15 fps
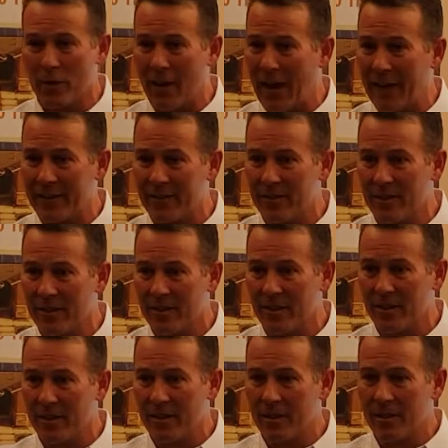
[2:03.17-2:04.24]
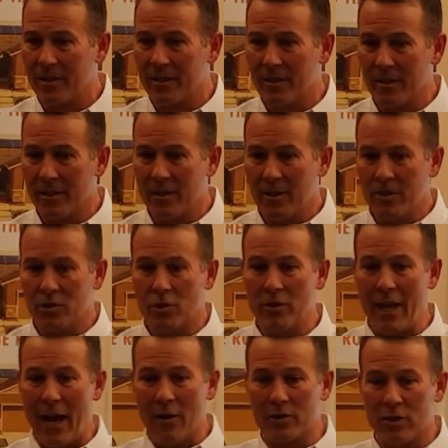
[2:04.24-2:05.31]
your eyes. So
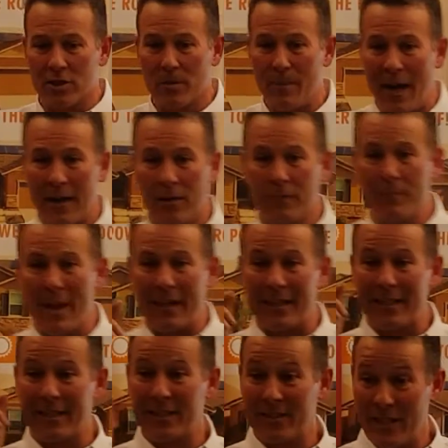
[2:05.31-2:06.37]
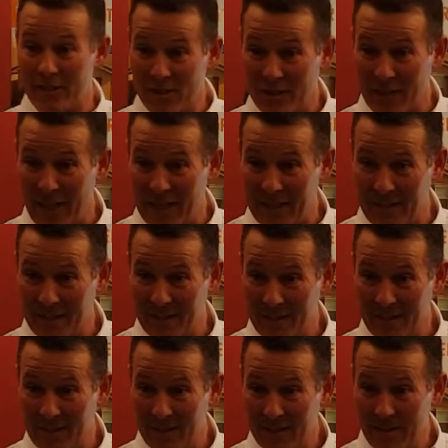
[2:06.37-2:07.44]
now it's just a matter of making a decision tonight.
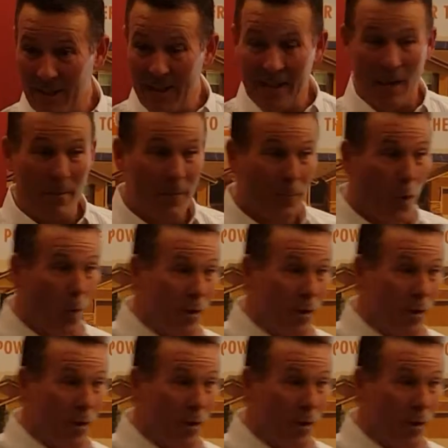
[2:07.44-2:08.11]
Now before